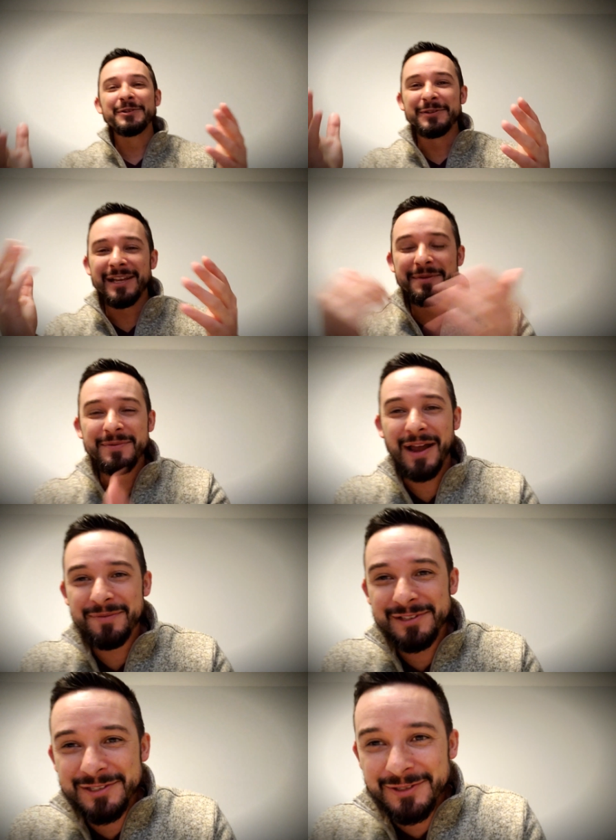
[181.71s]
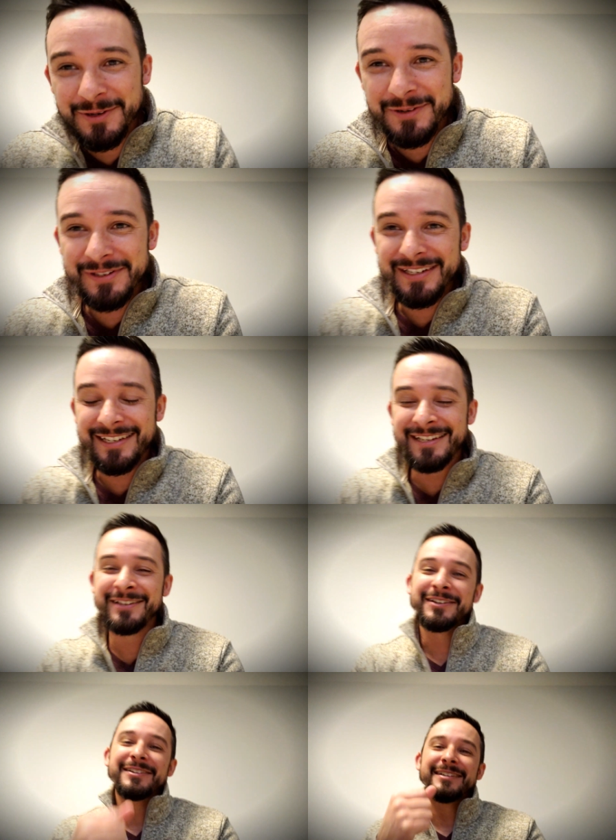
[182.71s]
news. I've been so
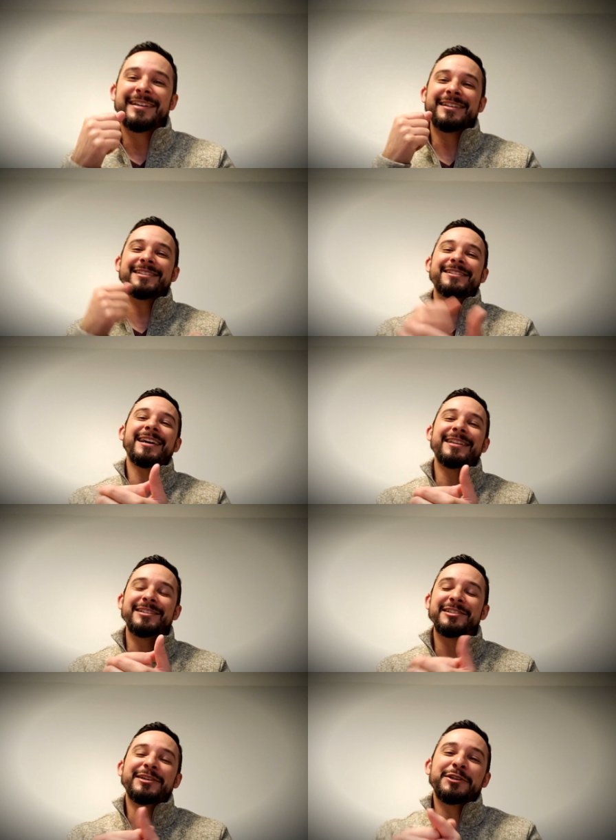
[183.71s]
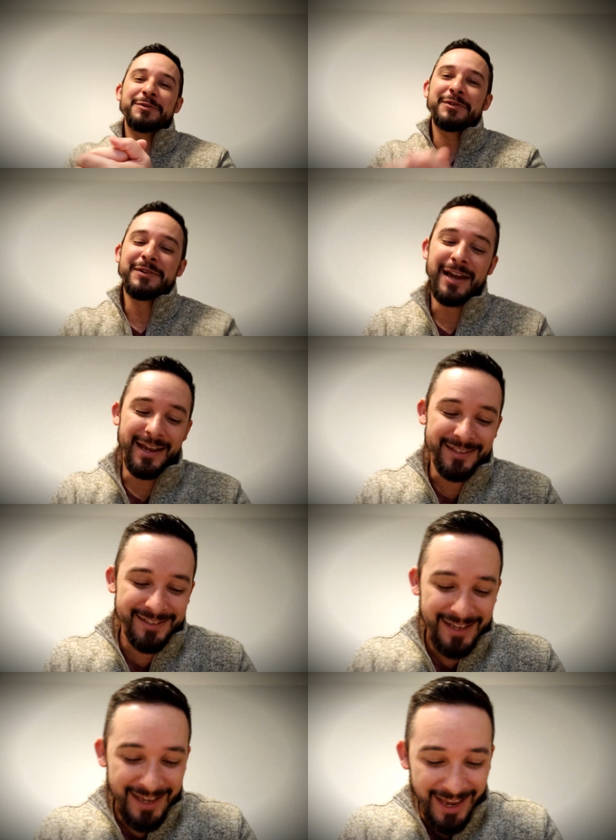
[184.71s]
eager and excited to share this with you
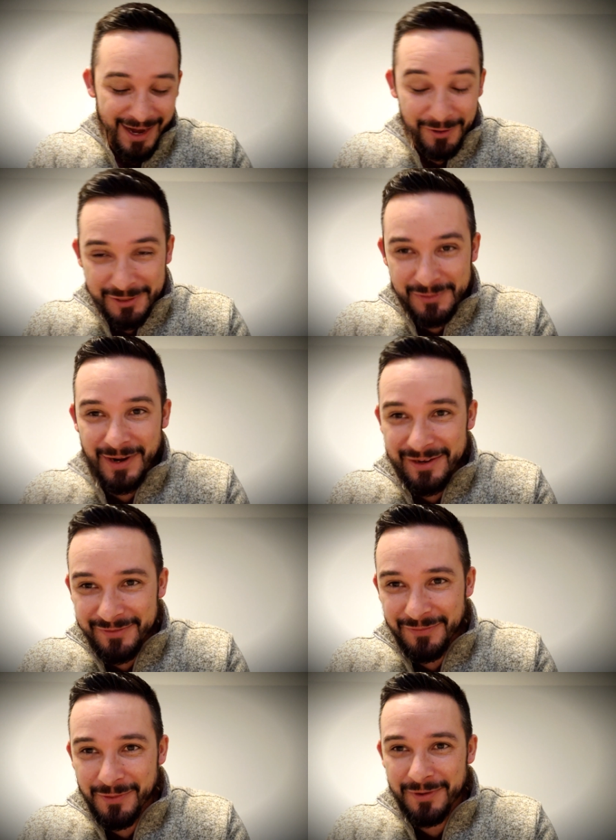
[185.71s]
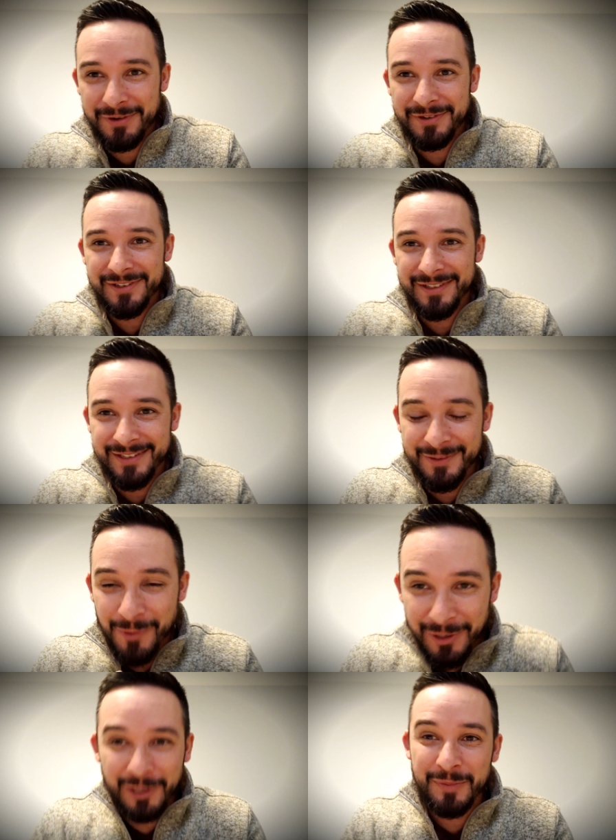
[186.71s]
guys. And I was just waiting for the
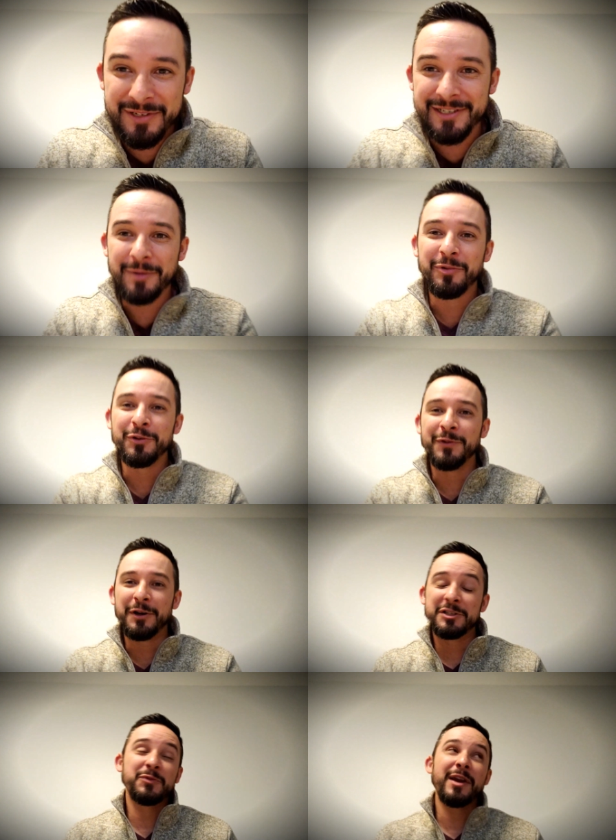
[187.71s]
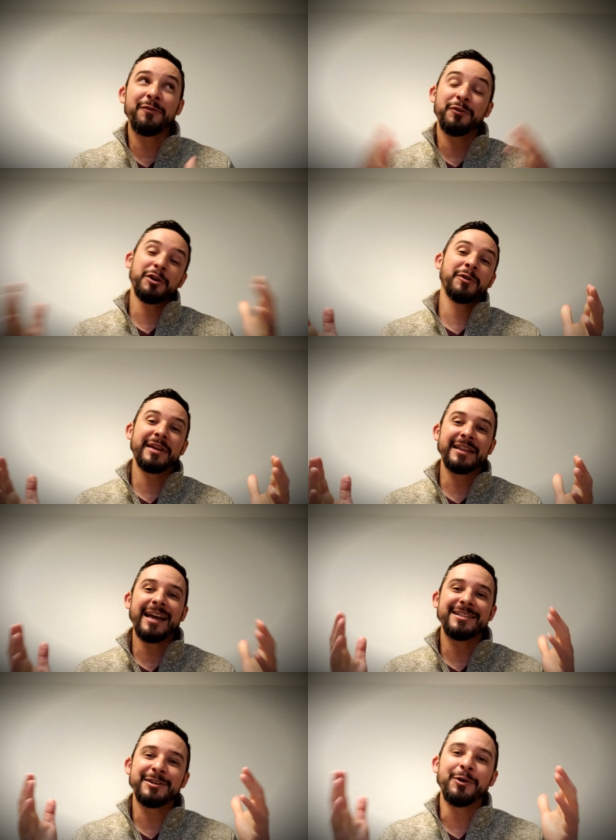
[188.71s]
100% approval. I was just waiting for a green
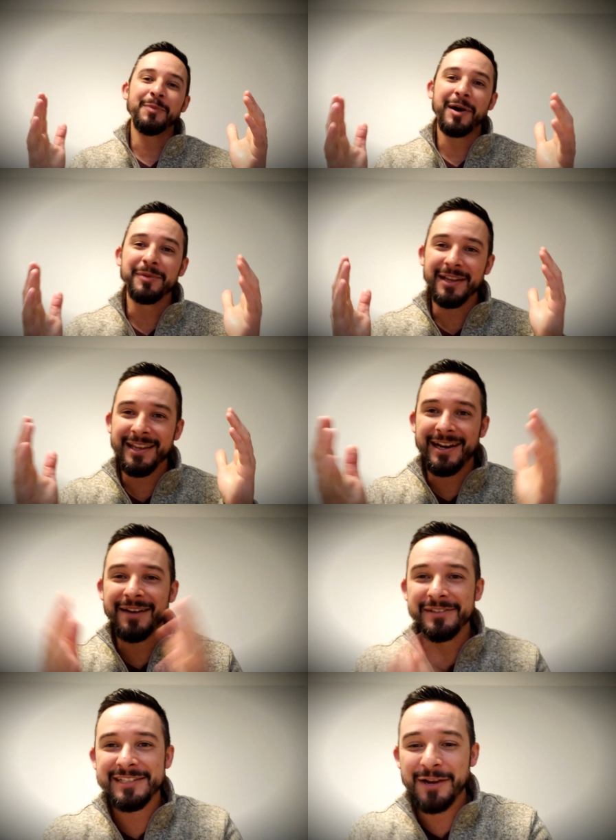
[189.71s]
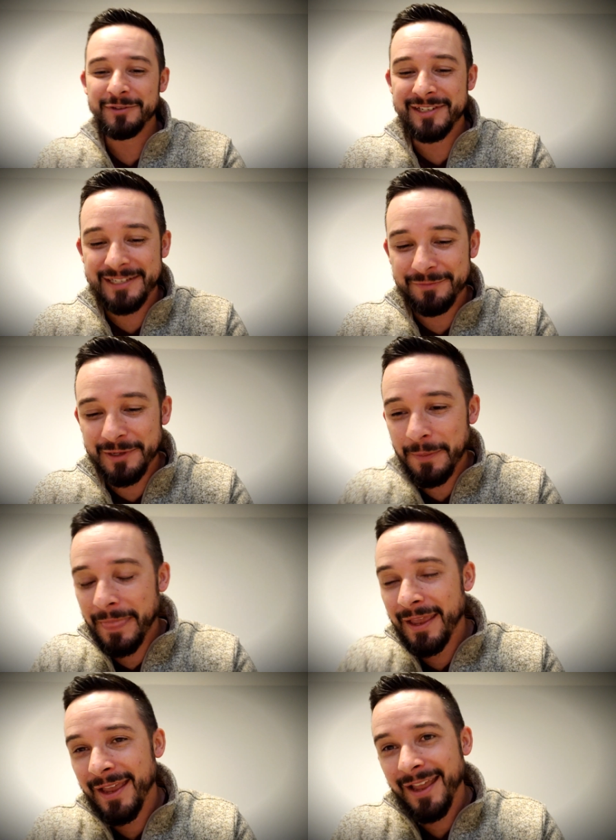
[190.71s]
light to go public. And obviously I received it.